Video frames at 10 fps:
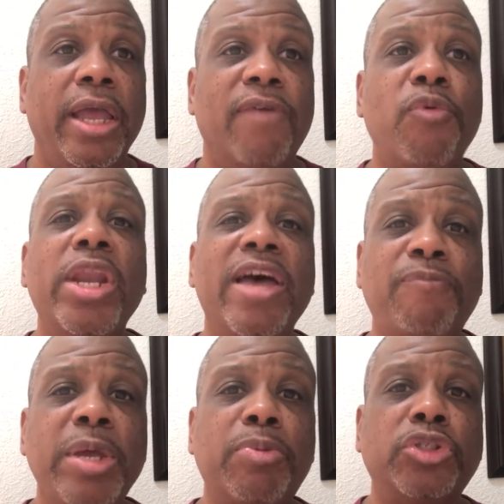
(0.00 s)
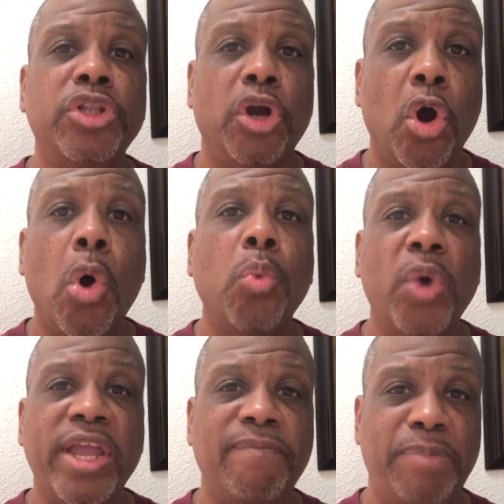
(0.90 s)
If we left people to their own
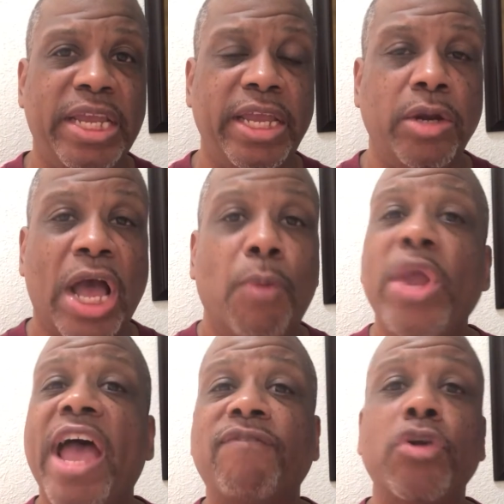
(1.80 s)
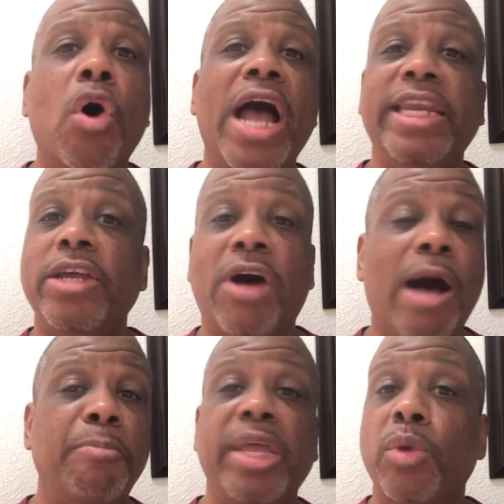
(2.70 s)
way of being, we have no idea
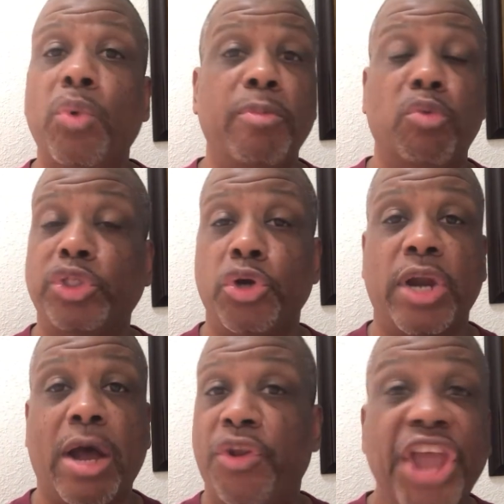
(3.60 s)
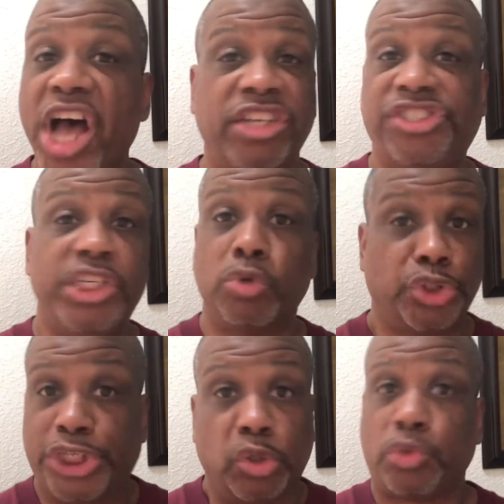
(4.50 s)
how men and women would turn out. None. Zero.
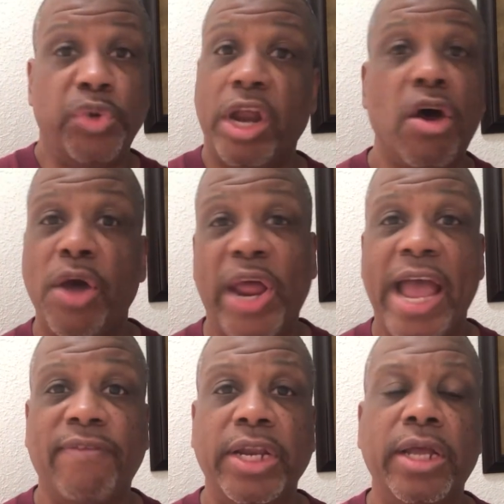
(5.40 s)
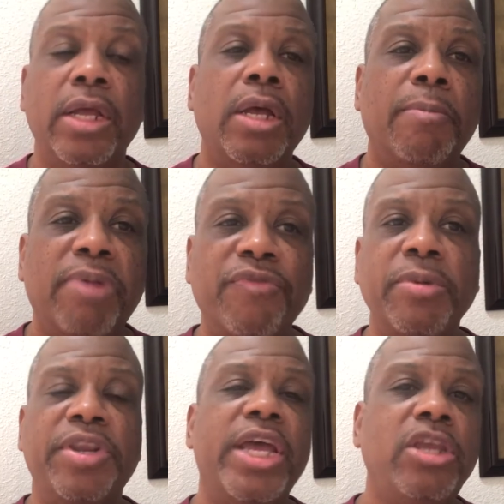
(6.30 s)
Zilch. We don't have any. But
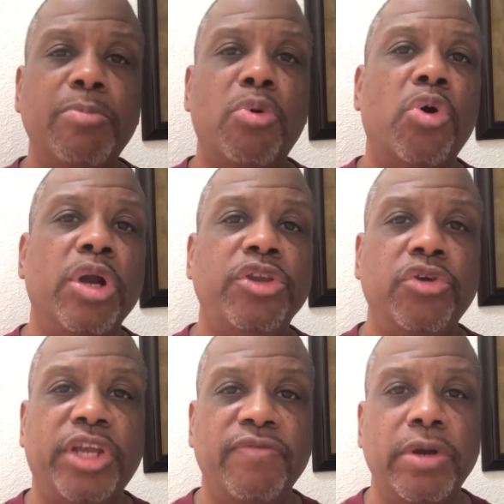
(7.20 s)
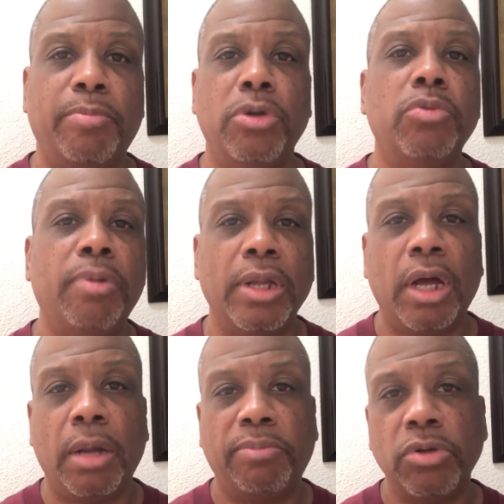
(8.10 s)
from the day you're born, you're given a blue
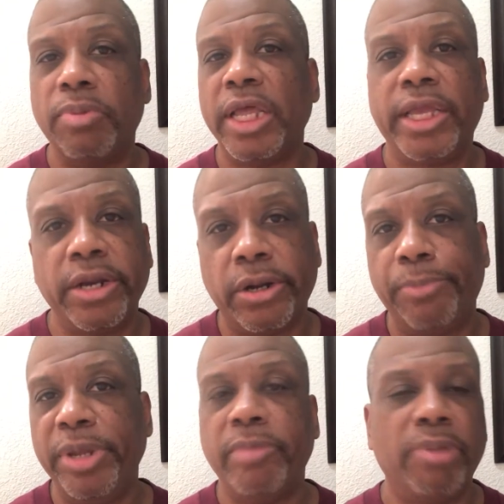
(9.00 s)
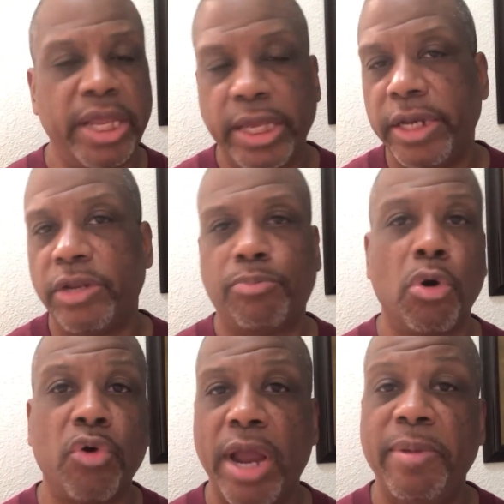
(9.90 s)
blanket or a pink blanket, and the
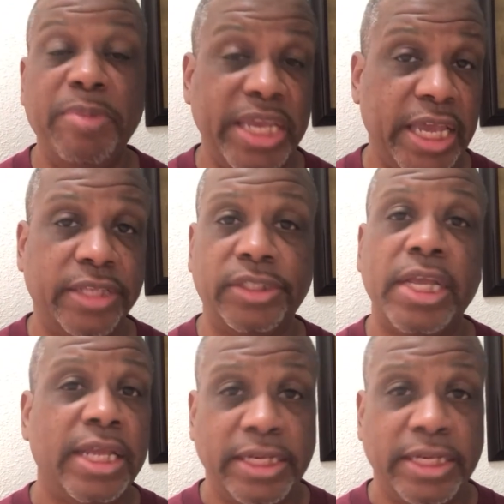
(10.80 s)
programming begins.